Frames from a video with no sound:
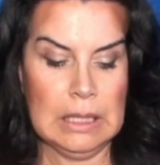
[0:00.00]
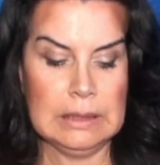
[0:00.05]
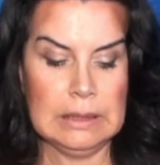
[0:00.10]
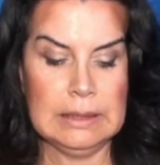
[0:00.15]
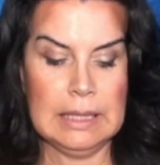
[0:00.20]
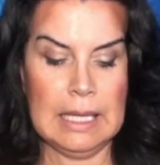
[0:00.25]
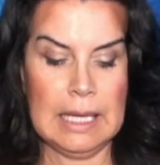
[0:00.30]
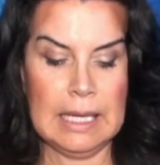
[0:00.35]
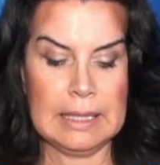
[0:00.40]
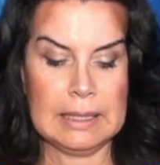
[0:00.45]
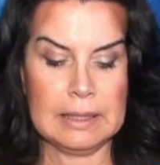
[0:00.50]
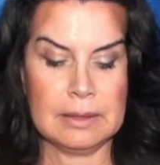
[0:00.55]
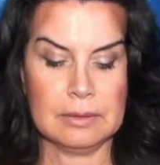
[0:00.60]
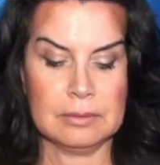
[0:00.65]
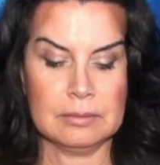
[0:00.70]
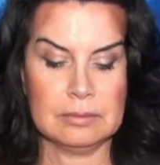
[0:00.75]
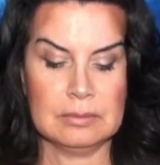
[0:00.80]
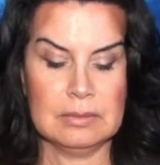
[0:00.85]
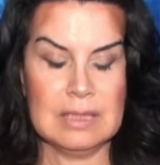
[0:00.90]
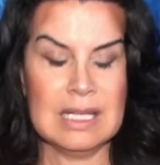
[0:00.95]
Like,
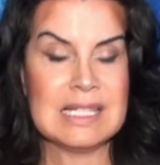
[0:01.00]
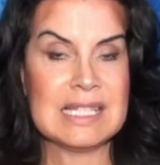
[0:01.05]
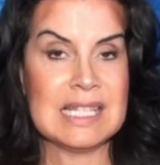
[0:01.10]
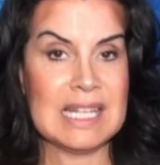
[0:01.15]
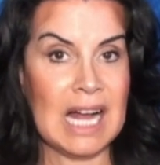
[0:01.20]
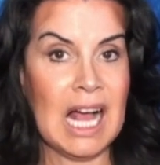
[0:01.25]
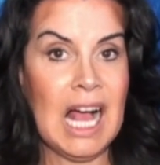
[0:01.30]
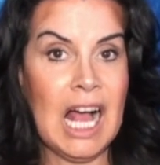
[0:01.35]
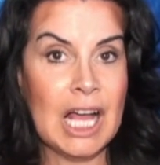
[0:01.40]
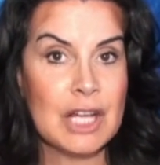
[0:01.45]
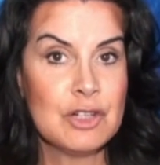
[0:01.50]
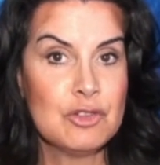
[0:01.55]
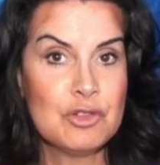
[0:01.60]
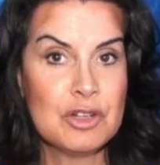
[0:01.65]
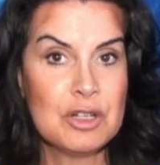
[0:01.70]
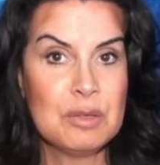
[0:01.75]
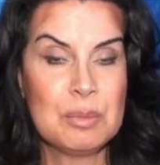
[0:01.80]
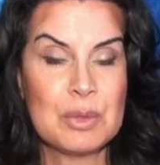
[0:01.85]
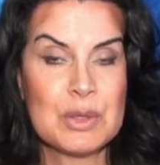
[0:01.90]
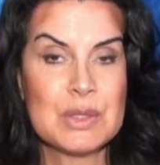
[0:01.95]
is it one
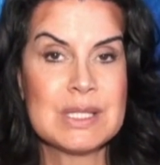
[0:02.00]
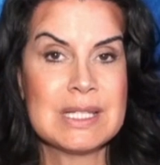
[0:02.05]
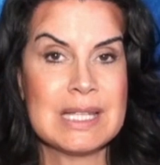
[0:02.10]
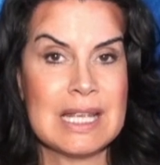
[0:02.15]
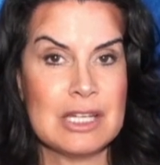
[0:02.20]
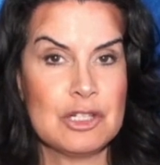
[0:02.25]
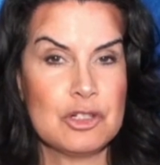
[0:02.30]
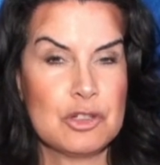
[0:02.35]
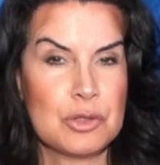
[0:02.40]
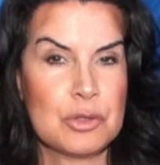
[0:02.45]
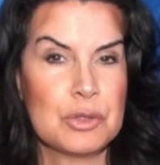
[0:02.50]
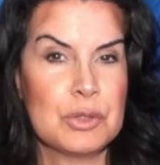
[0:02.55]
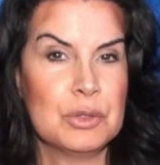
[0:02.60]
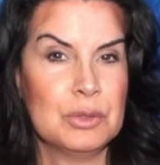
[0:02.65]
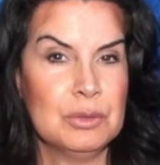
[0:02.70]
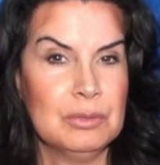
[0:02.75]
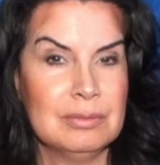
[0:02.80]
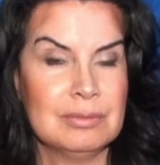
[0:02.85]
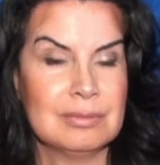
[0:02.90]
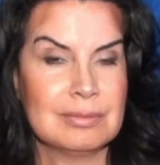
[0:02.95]
hundred percent true?